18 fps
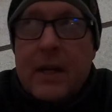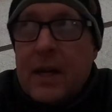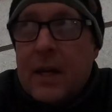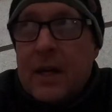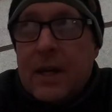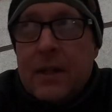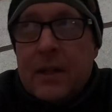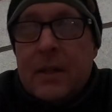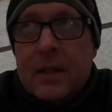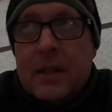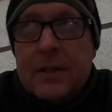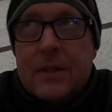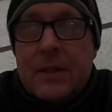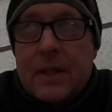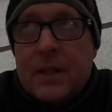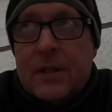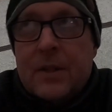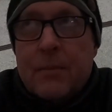
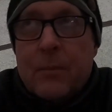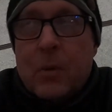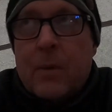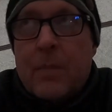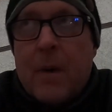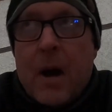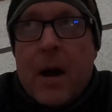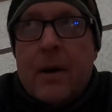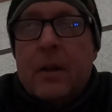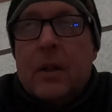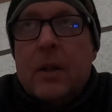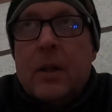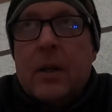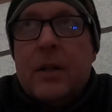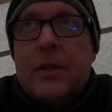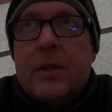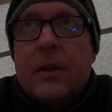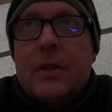It's a more modern
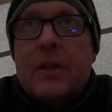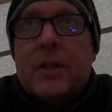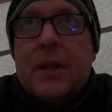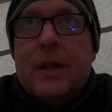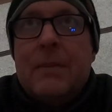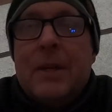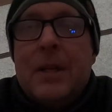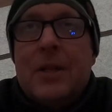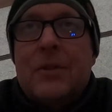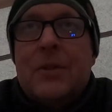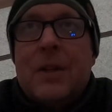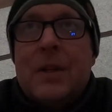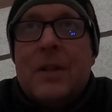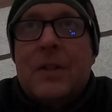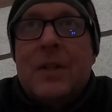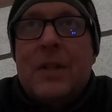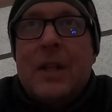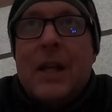look, so it's going to be
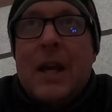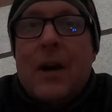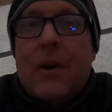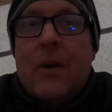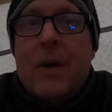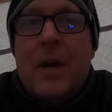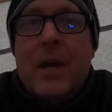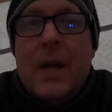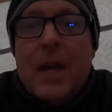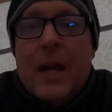interesting to see how